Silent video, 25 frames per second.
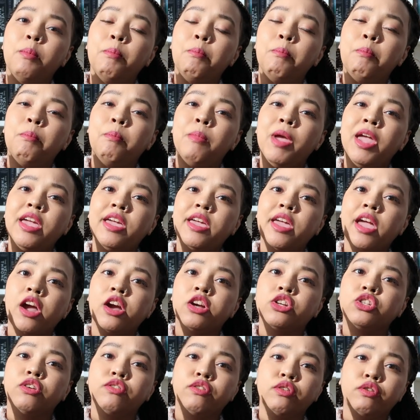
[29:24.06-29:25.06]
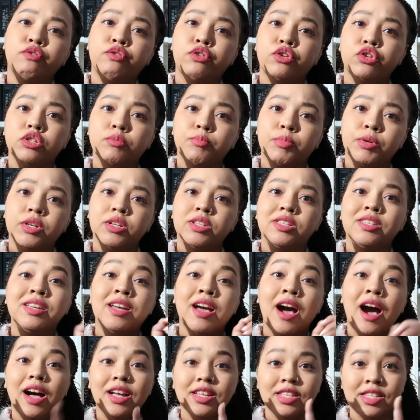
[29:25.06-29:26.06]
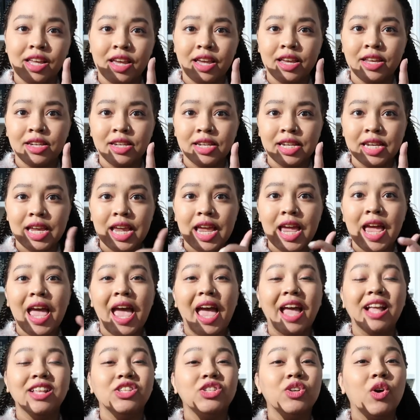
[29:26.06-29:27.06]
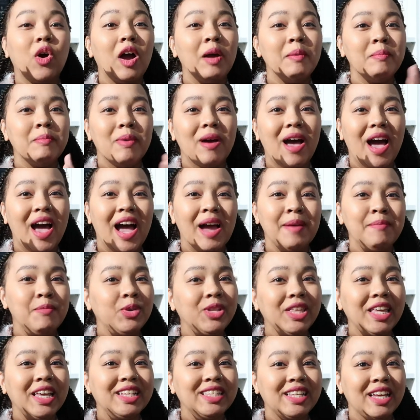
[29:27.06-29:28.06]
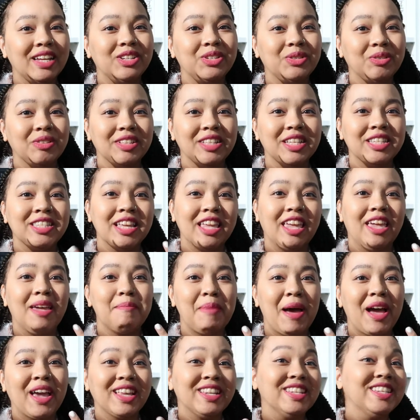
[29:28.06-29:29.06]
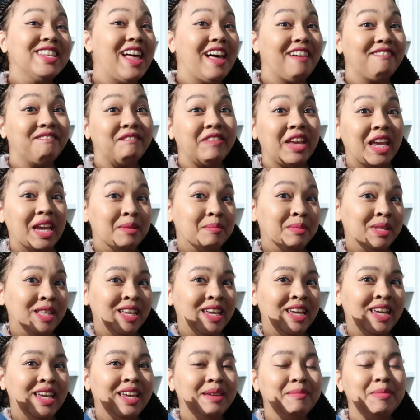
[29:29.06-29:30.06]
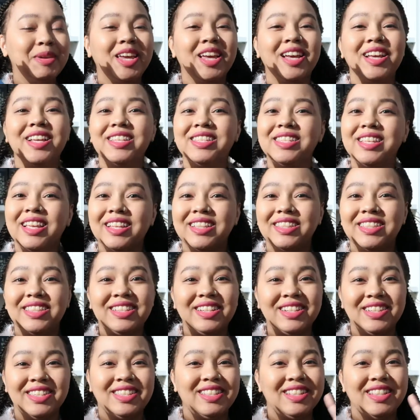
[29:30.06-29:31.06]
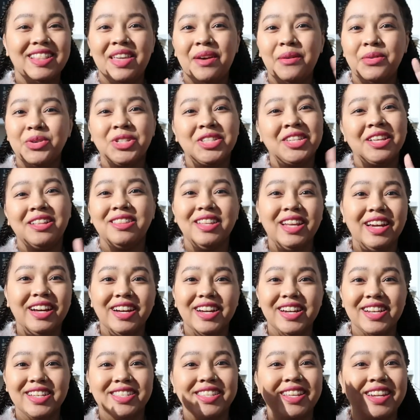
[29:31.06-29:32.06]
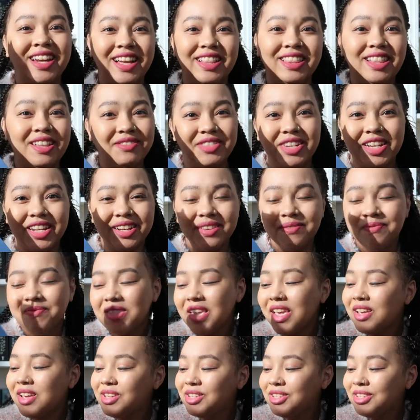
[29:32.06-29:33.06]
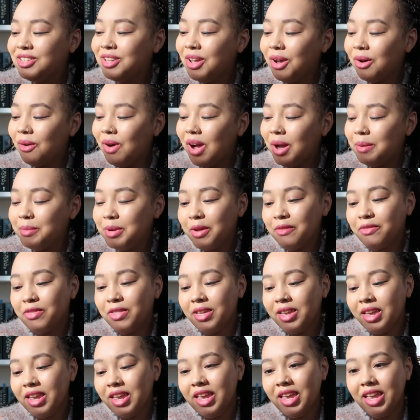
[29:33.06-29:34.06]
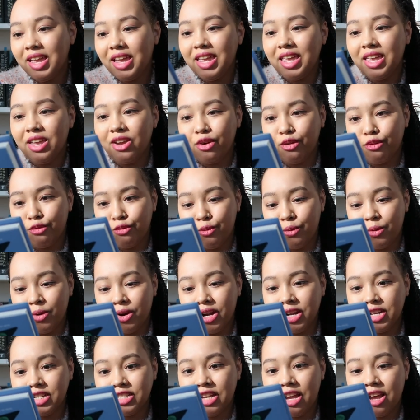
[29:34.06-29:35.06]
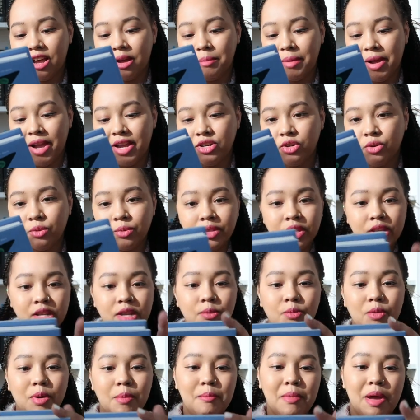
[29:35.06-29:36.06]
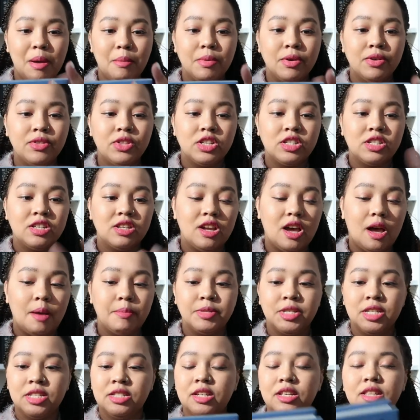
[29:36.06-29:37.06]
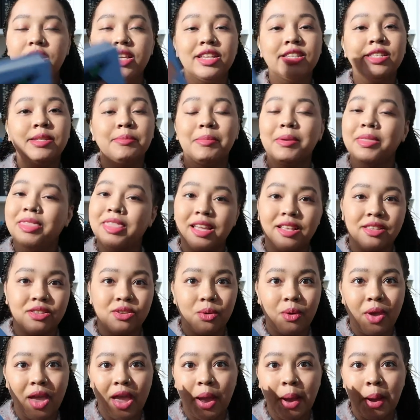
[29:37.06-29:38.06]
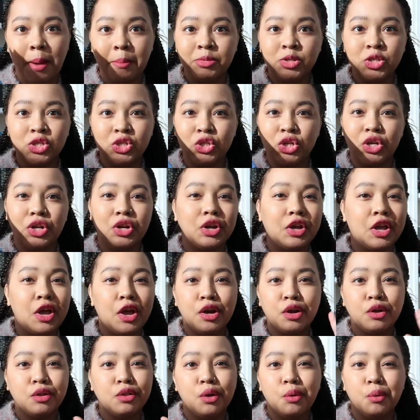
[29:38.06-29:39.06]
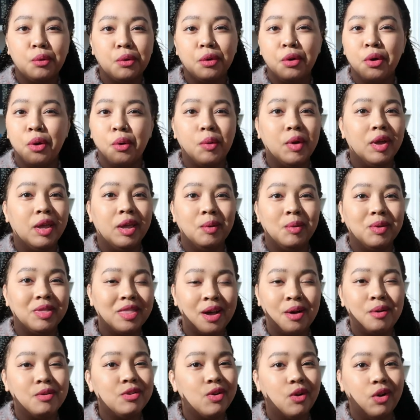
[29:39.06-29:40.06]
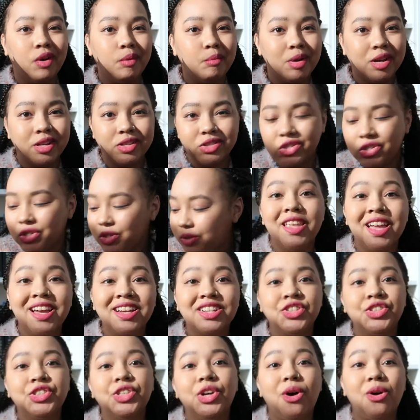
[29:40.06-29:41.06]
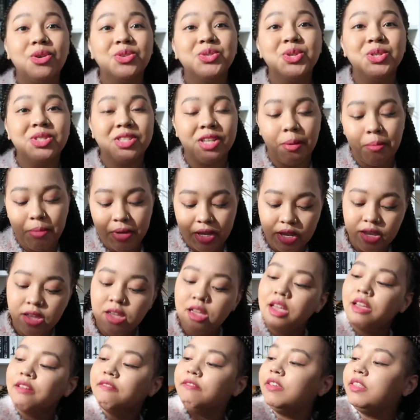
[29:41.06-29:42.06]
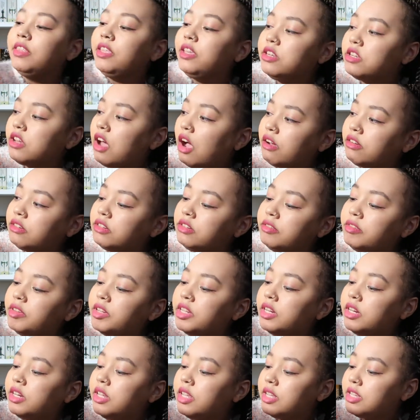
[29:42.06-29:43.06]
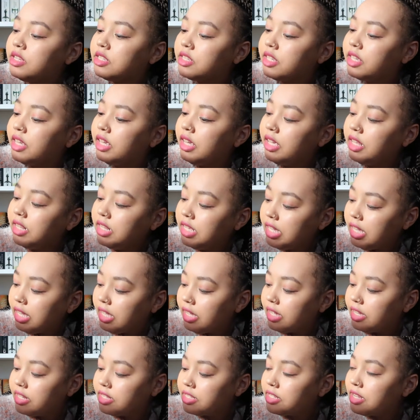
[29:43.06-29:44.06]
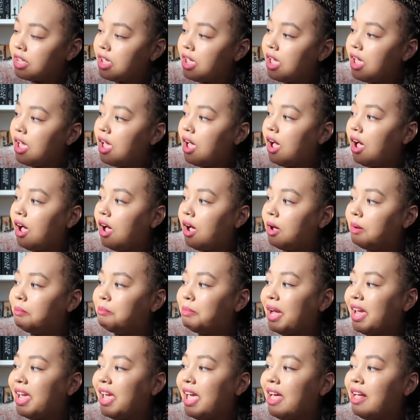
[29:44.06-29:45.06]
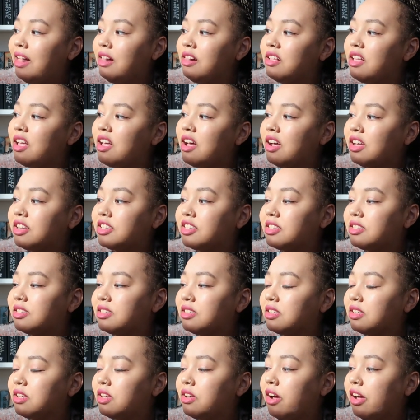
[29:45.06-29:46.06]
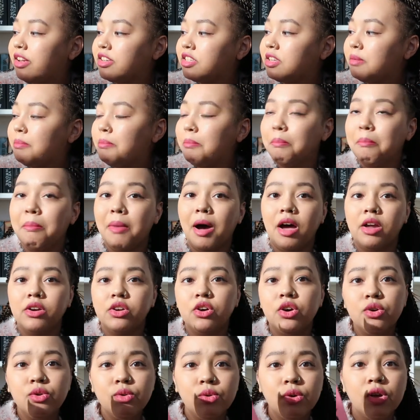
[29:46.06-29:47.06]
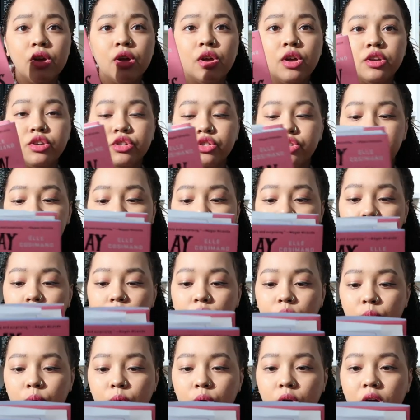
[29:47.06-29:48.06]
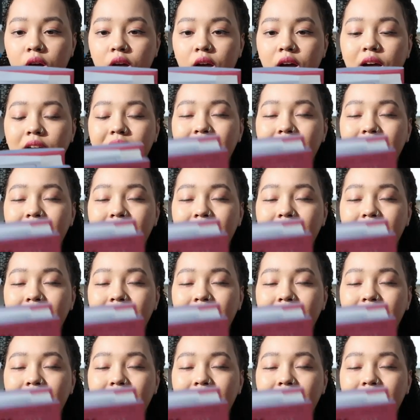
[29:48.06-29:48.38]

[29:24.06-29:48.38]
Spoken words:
main character of the first book's cousin, and so I'm really excited to read this and get back into that family because they were hilarious and I loved it. So I'm definitely here for it. I don't really remember the synopsis to this, but that's okay. I'm just gonna kind of go in without knowing much. Next, she also sent me Finley Donovan Is Killing It by El Casimano. So